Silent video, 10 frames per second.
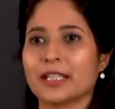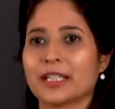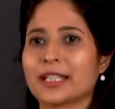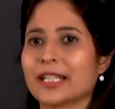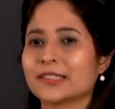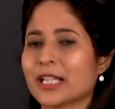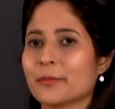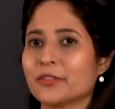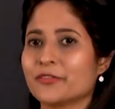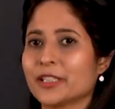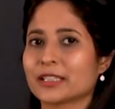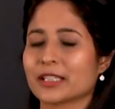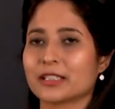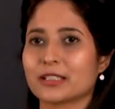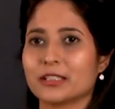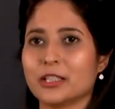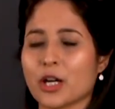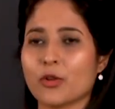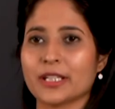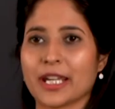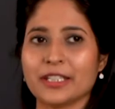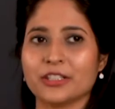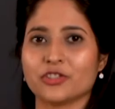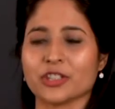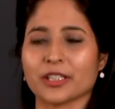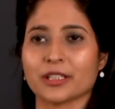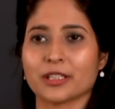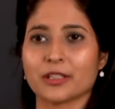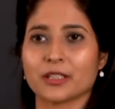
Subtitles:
And next time we feel low in energy